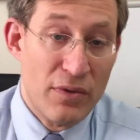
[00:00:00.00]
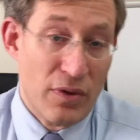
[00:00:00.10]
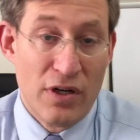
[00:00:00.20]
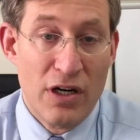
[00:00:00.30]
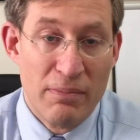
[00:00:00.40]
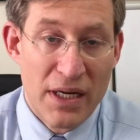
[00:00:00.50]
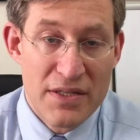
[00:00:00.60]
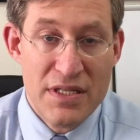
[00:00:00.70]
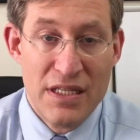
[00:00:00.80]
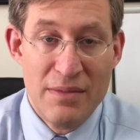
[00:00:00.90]
or
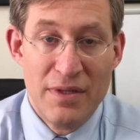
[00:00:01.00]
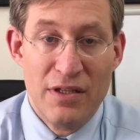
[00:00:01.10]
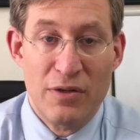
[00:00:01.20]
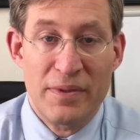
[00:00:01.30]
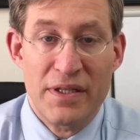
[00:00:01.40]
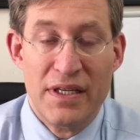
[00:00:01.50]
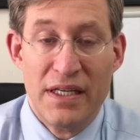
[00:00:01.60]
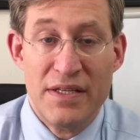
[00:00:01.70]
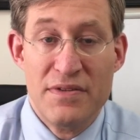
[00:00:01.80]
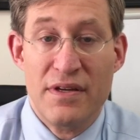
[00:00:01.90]
carboxyhemoglobin
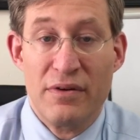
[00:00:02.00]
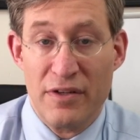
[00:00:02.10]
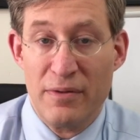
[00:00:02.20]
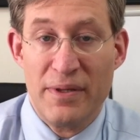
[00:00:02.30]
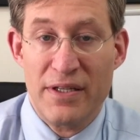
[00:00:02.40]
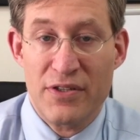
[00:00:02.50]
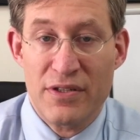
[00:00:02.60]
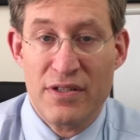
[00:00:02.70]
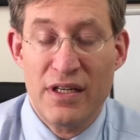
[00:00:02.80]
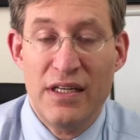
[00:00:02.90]
is there in a
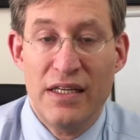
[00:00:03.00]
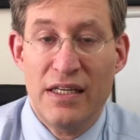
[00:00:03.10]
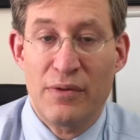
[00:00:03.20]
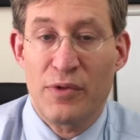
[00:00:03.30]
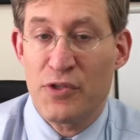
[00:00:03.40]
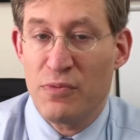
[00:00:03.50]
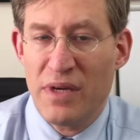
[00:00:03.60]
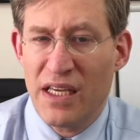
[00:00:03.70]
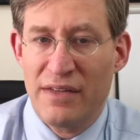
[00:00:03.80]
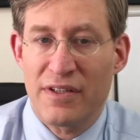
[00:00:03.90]
patient, in which you
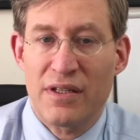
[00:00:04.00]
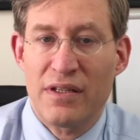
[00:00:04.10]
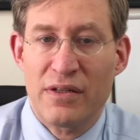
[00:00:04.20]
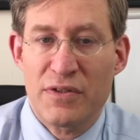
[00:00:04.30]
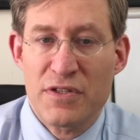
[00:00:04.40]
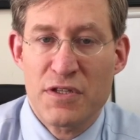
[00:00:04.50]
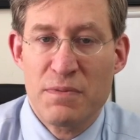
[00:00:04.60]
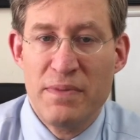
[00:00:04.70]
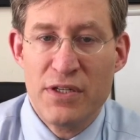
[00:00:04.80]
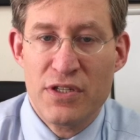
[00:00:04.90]
may have a clinical
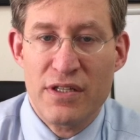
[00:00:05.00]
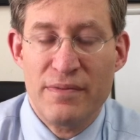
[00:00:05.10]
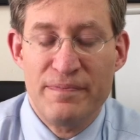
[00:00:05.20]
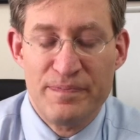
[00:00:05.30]
suspicion?